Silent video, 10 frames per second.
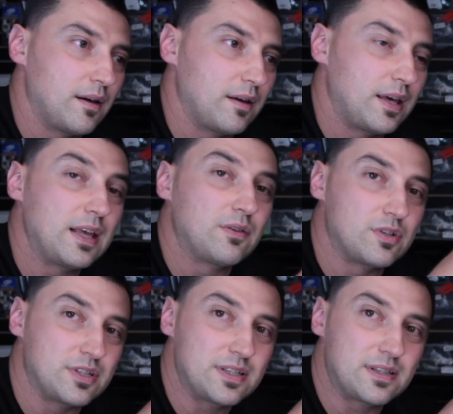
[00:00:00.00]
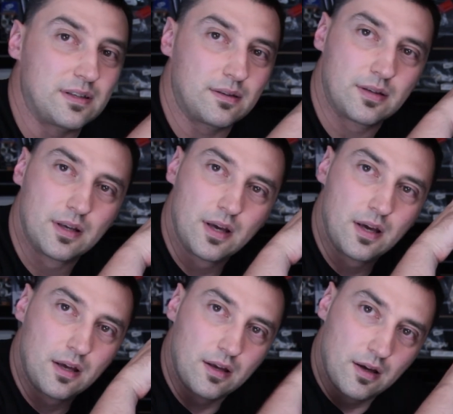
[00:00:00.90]
heat-resistant
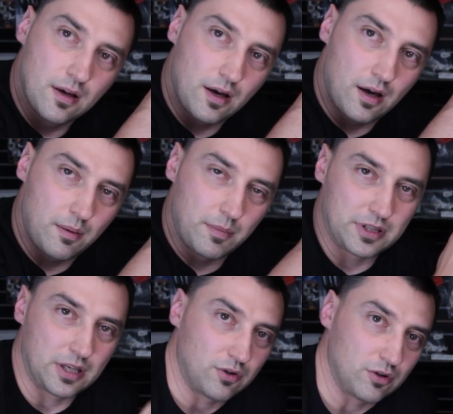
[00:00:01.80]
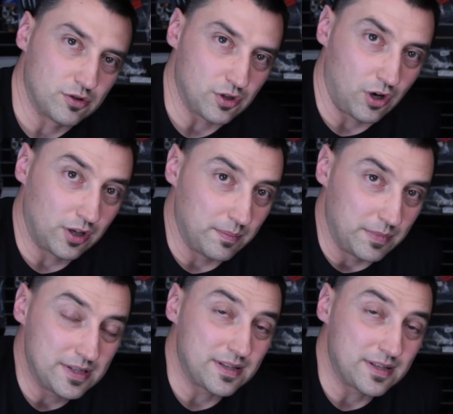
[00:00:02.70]
materials on them is,